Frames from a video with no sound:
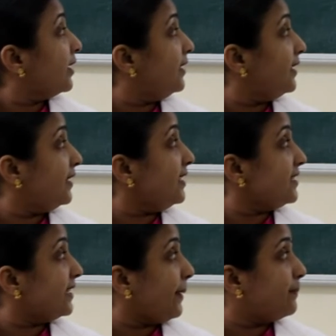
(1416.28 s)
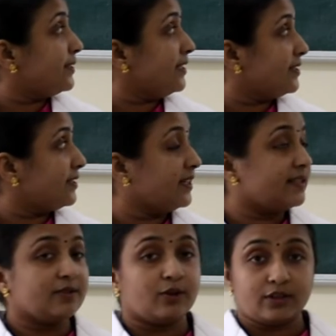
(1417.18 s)
then the sepsis, that
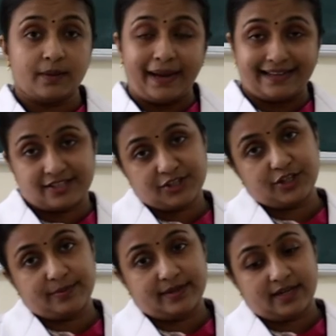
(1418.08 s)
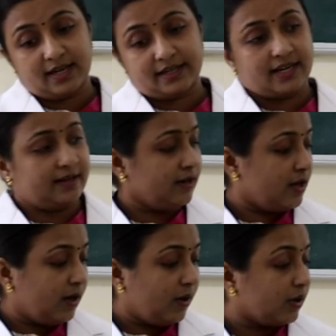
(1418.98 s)
is, or the bacteremia can
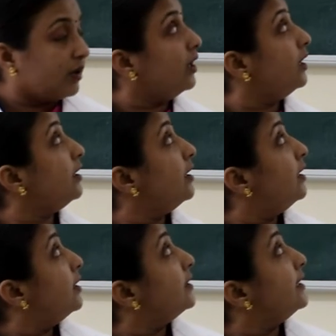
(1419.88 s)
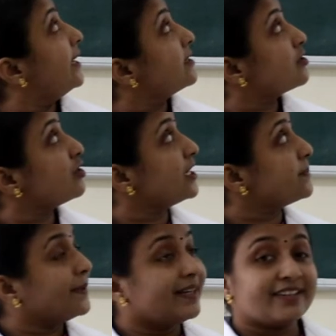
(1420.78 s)
occur. The next
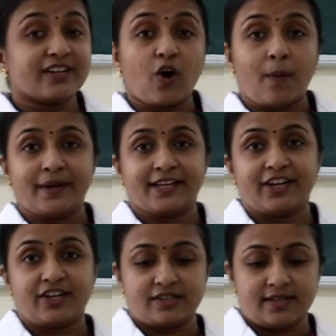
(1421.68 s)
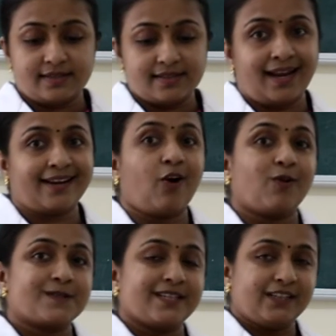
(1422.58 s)
respiratory complications like
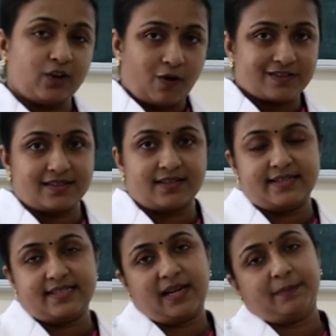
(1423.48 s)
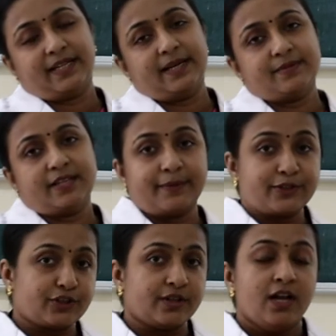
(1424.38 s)
oxygen toxicity. Sometimes the
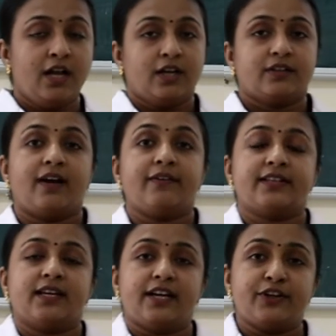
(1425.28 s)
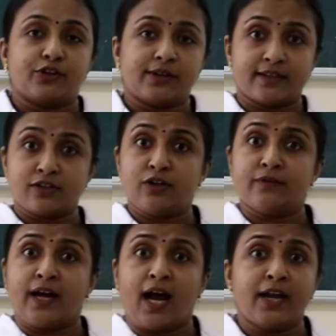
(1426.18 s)
patient, with the introduction
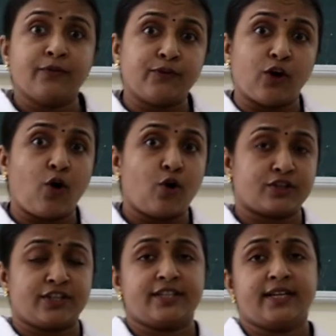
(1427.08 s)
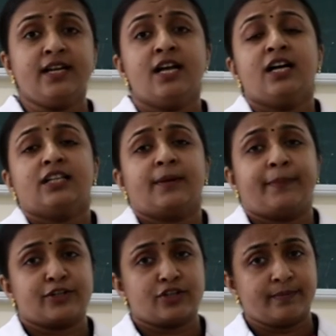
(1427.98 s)
of the high flow oxygen, the
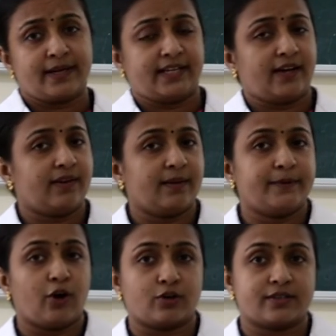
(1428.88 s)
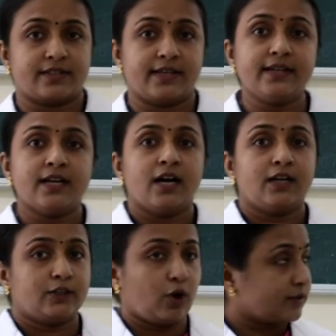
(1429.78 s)
patient may develop the oxygen
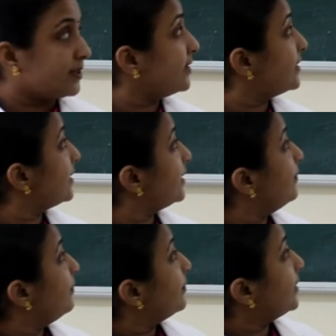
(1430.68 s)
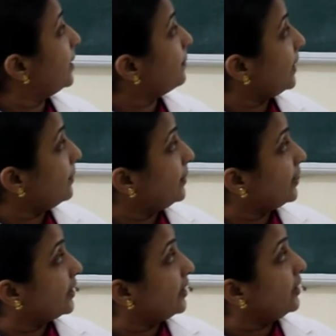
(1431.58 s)
toxicity. Then
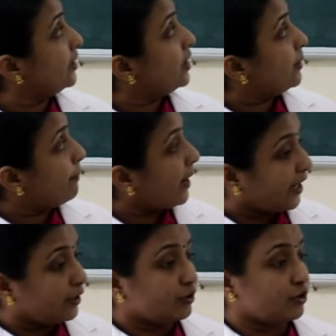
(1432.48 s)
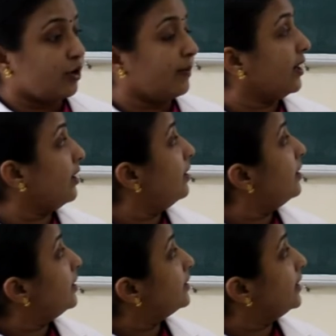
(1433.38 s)
pulmonary barotrauma,
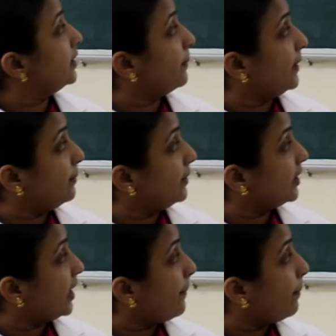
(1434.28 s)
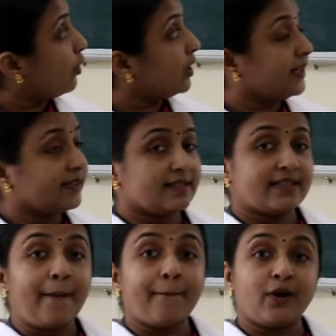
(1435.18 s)
then the pulmonary emboli, that is
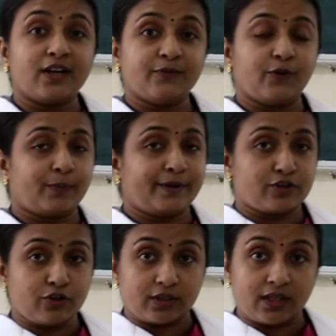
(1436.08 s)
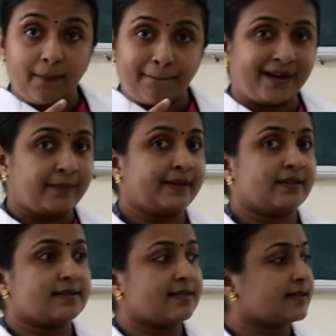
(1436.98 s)
the emboli formation on the
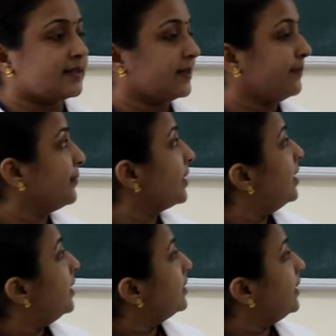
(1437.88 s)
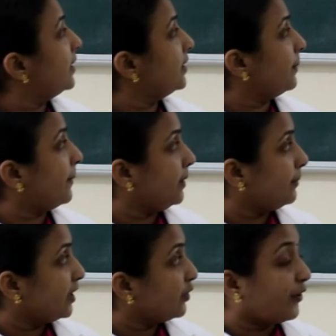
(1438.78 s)
pulmonary system. Then in the pulmonary